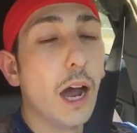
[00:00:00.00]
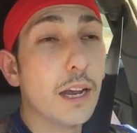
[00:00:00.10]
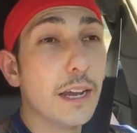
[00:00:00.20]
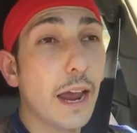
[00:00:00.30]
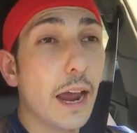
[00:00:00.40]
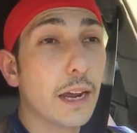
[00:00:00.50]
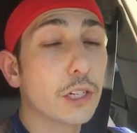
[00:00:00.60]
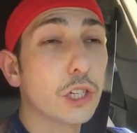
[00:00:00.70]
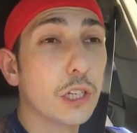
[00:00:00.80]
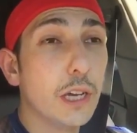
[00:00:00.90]
I
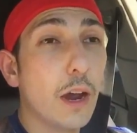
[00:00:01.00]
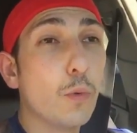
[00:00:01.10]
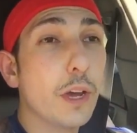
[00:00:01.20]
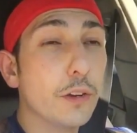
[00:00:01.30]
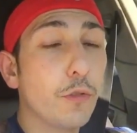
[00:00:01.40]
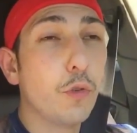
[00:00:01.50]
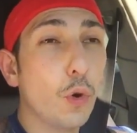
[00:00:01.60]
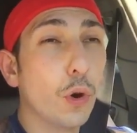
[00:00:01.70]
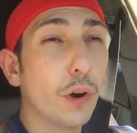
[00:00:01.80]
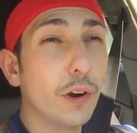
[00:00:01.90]
went
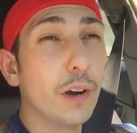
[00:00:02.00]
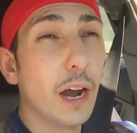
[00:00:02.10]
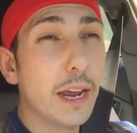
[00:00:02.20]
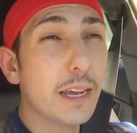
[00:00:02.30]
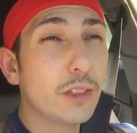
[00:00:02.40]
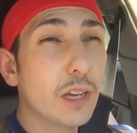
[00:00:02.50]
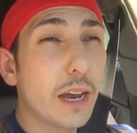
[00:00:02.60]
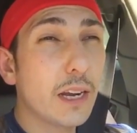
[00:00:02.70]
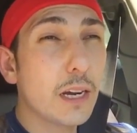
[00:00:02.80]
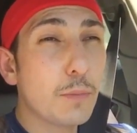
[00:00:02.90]
for, I think
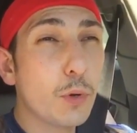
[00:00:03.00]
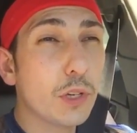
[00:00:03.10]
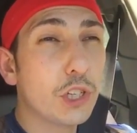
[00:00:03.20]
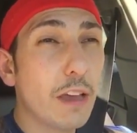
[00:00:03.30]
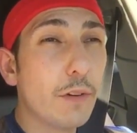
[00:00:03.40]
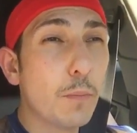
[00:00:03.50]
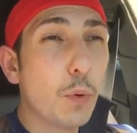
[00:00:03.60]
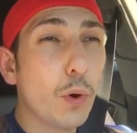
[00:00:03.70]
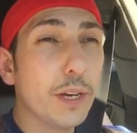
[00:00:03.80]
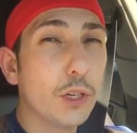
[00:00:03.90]
I ended up doing
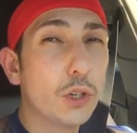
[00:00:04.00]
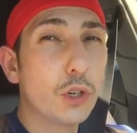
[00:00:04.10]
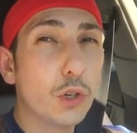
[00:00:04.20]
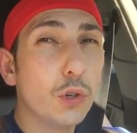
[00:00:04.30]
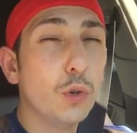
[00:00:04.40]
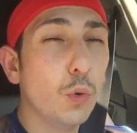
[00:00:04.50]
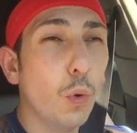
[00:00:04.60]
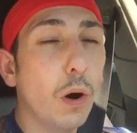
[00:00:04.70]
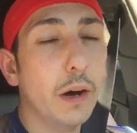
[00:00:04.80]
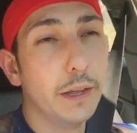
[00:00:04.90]

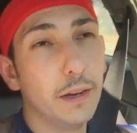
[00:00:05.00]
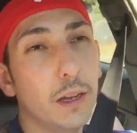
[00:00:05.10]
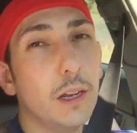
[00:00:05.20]
7.21.